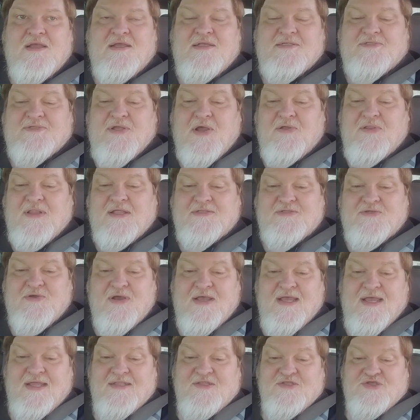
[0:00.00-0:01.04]
So let's go
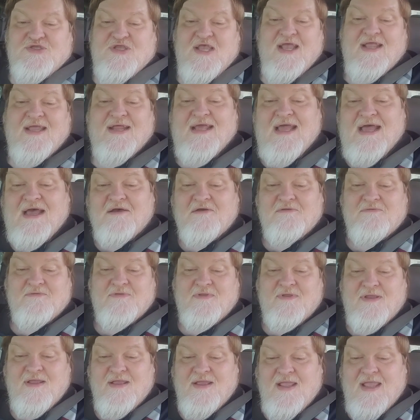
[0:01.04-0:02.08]
ahead and check it out.
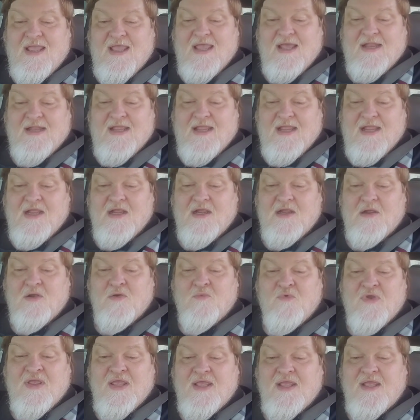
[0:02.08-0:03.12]
And here
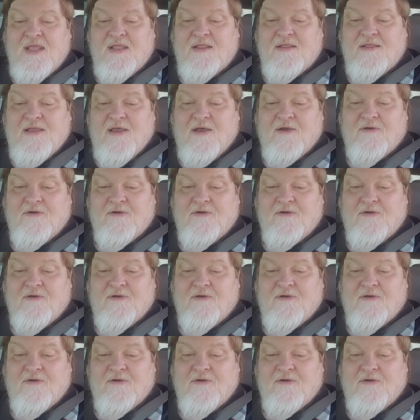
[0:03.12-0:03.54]
we go.